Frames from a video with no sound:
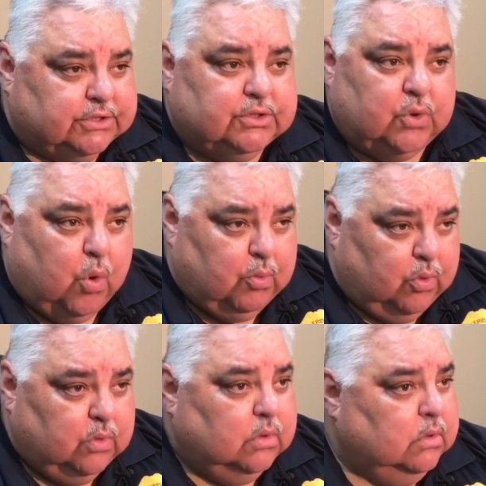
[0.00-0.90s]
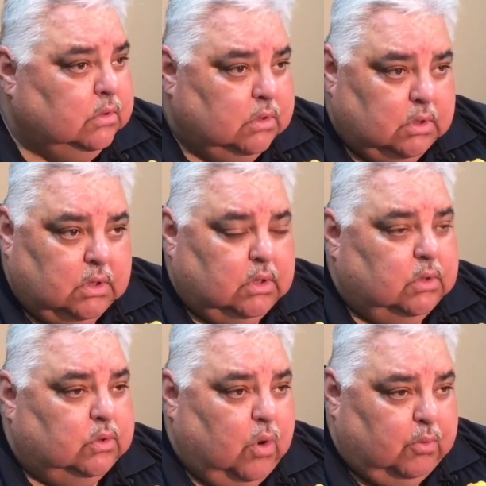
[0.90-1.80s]
just a normal
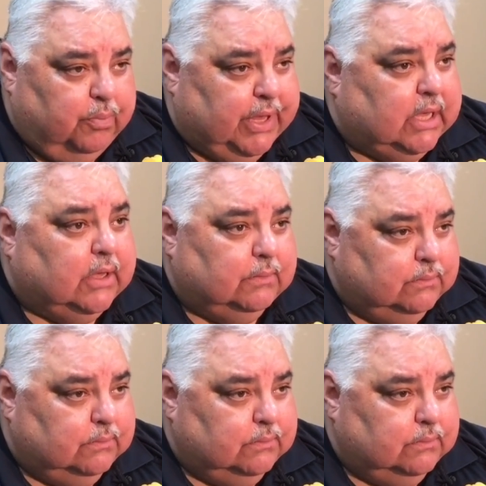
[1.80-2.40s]
pickup.